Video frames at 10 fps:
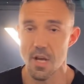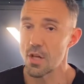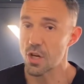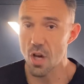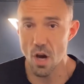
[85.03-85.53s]

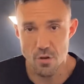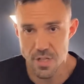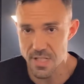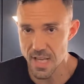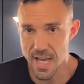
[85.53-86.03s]
The
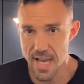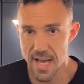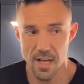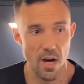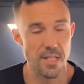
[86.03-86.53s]
coaches are here,
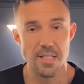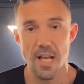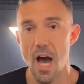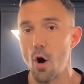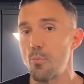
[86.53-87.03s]
guys, to
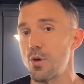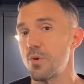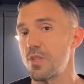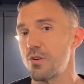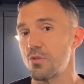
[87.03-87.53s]
help you
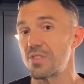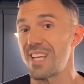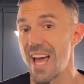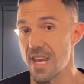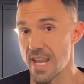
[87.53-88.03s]
with your
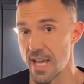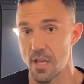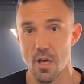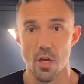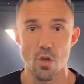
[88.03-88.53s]

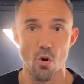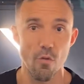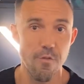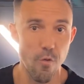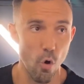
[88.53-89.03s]
technique, your
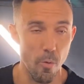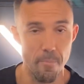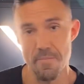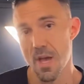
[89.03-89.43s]
form,